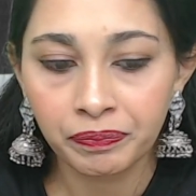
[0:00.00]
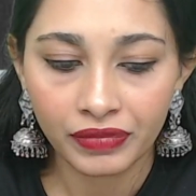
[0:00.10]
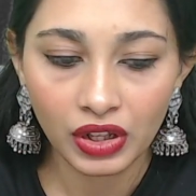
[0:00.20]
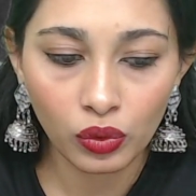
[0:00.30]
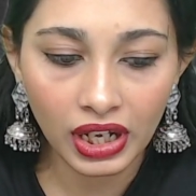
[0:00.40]

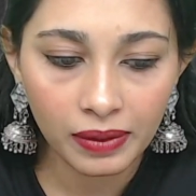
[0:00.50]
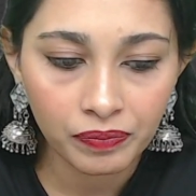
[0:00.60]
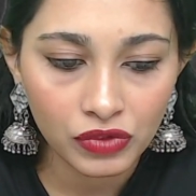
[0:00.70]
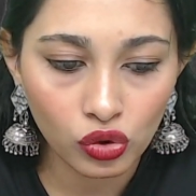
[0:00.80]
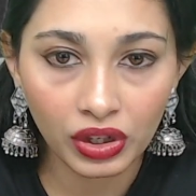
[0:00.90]
Okay,
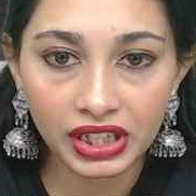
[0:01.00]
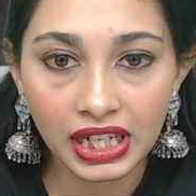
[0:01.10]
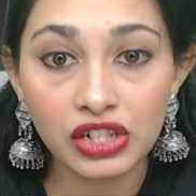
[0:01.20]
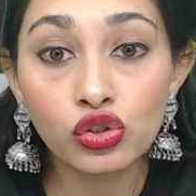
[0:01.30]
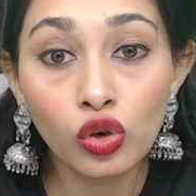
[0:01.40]
so it can
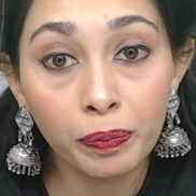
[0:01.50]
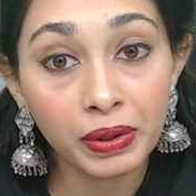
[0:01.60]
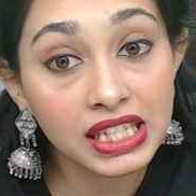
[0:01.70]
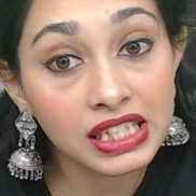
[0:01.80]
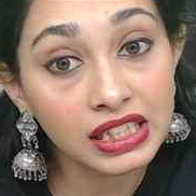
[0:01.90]
show
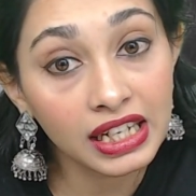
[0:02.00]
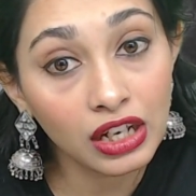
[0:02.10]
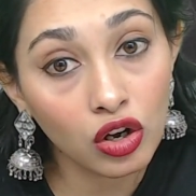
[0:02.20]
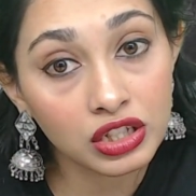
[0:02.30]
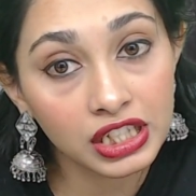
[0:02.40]
+3
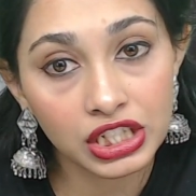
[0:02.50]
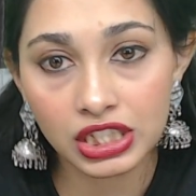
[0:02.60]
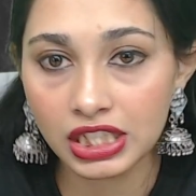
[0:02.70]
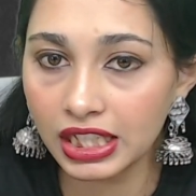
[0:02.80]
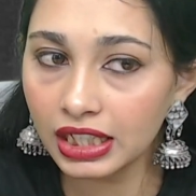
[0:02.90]
oxidation
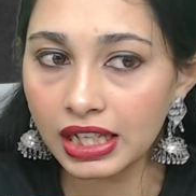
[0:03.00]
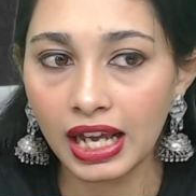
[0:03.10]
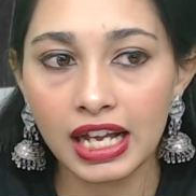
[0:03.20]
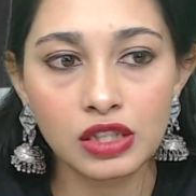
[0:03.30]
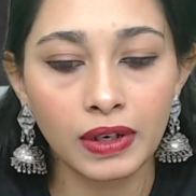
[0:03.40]
state
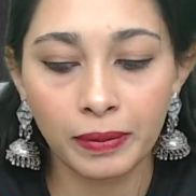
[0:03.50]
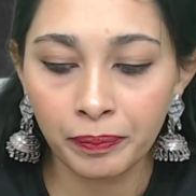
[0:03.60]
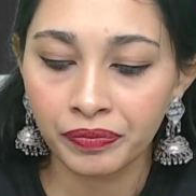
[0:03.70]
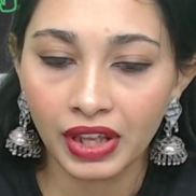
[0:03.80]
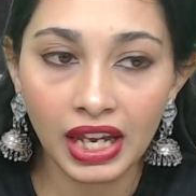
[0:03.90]
as well.
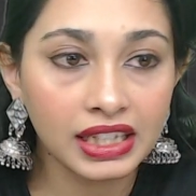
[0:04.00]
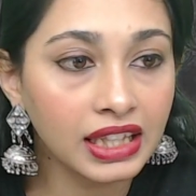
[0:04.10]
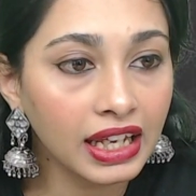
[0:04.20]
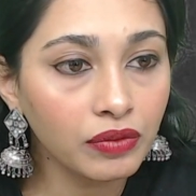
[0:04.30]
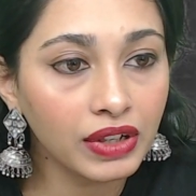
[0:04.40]
And
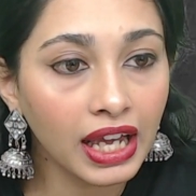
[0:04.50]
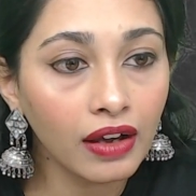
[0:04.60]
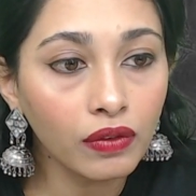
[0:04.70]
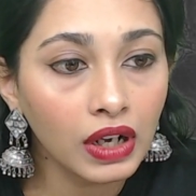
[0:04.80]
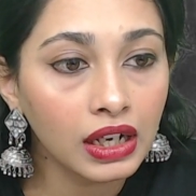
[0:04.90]
then we
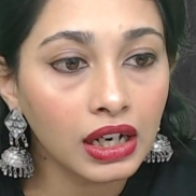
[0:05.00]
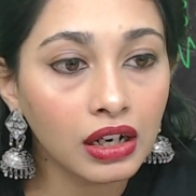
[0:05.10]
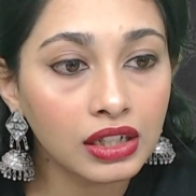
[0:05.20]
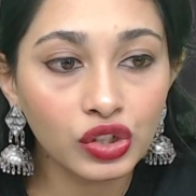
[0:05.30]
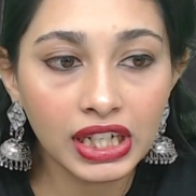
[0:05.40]
have
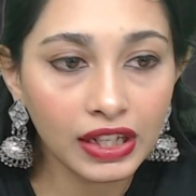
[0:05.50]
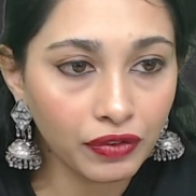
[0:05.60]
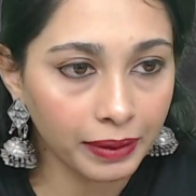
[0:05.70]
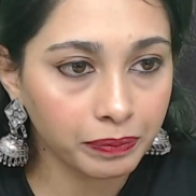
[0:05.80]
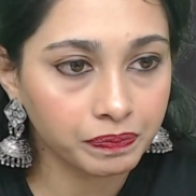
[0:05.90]
3d5.